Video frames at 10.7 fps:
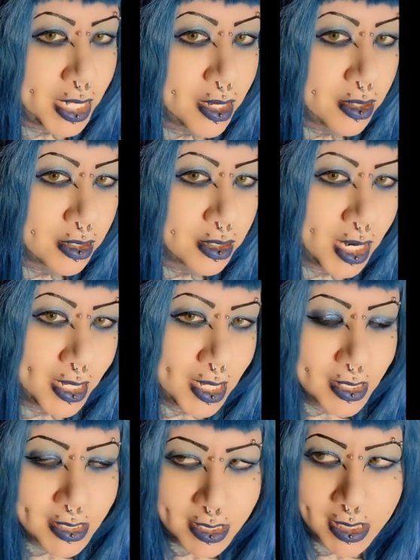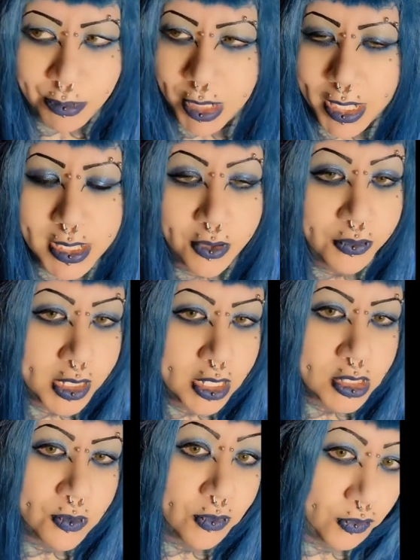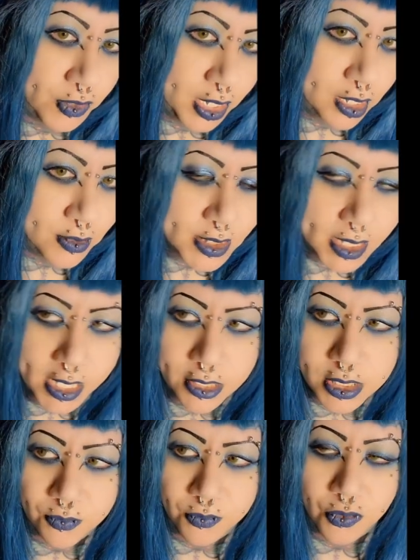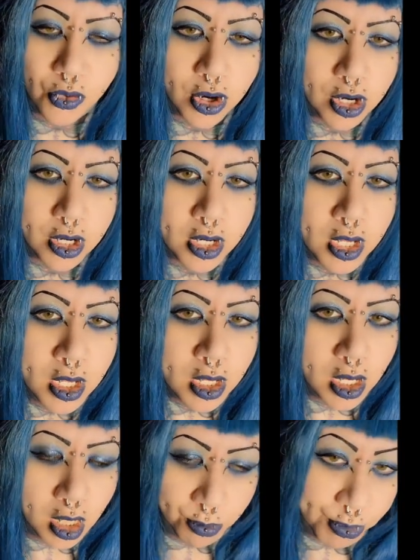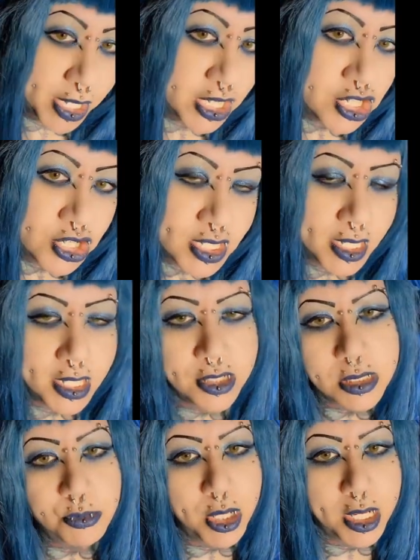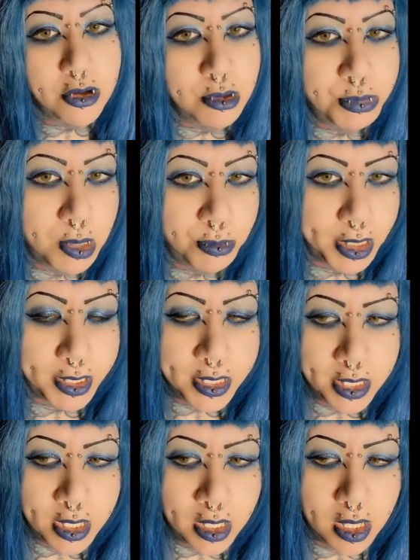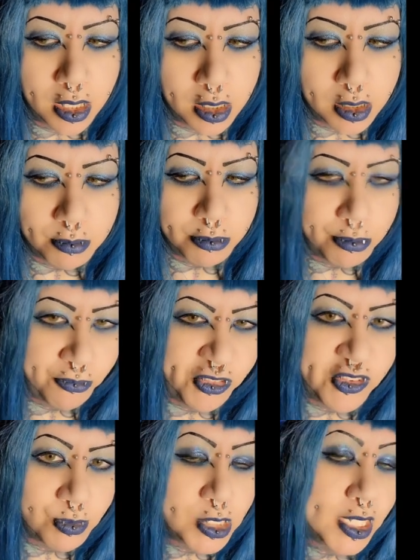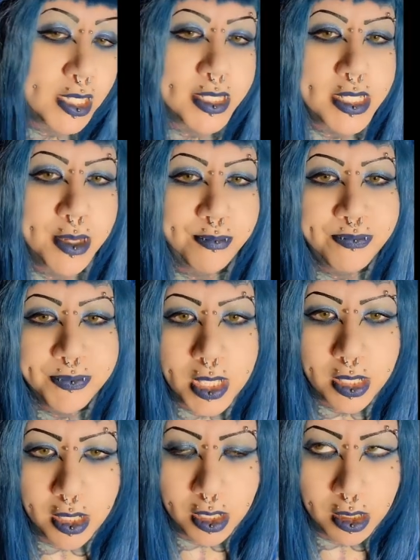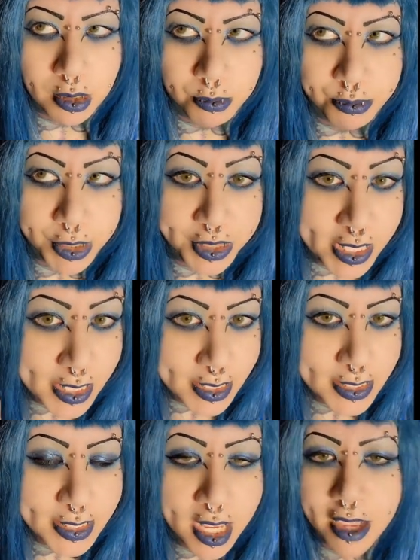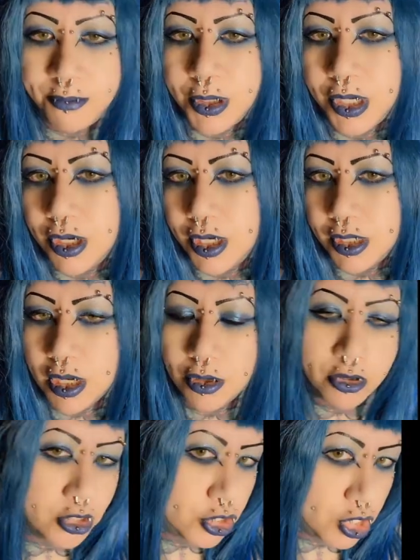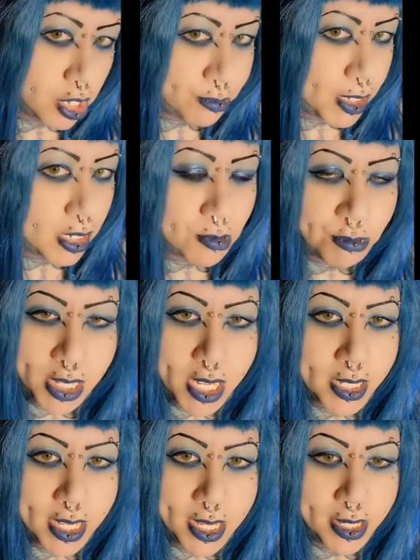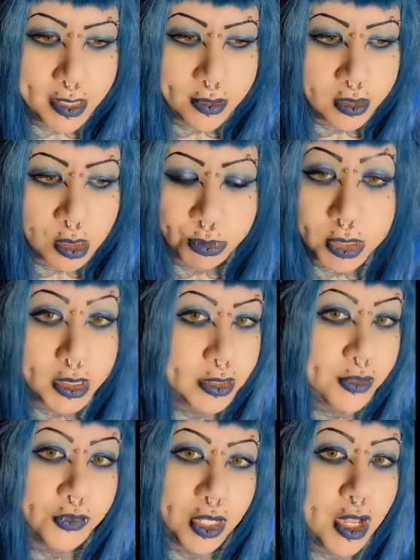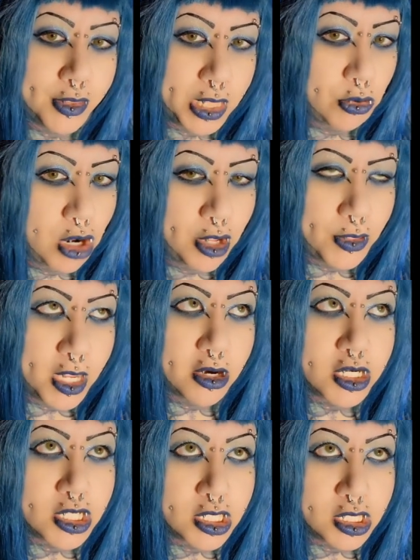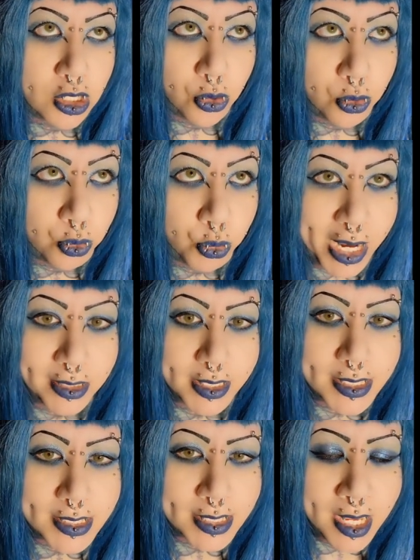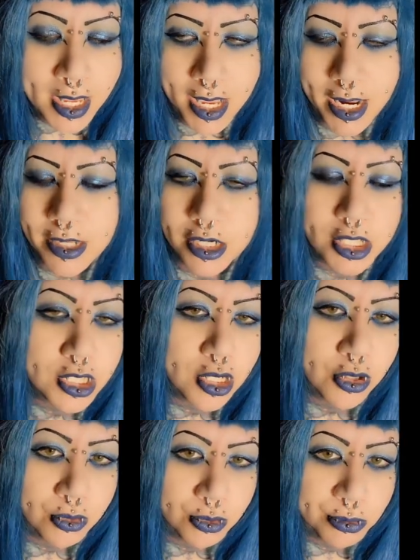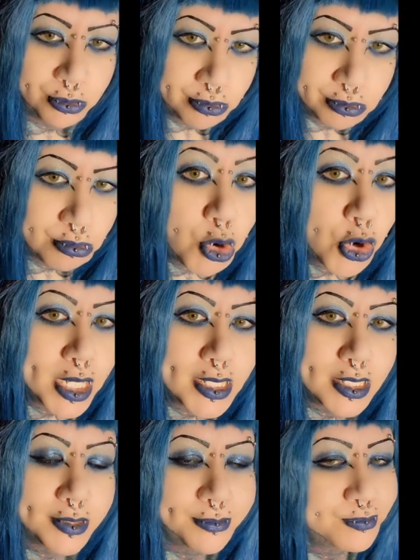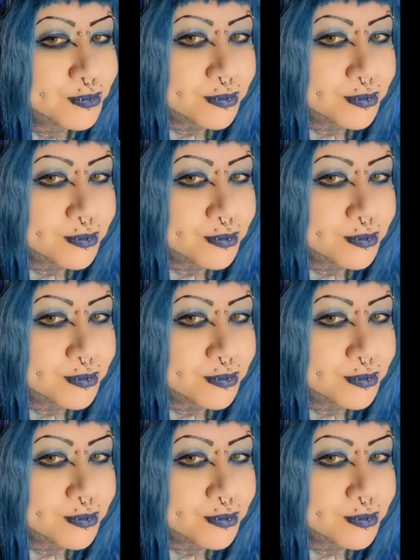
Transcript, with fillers: they hurt. I can't see, but I definitely use them for videos and I use them for um, pictures and I use them when I go out in public 50% of the time. Um, but these I have put on, gone grocery shopping, come back and completely forgotten they were on. They are so weightless and they're so moist.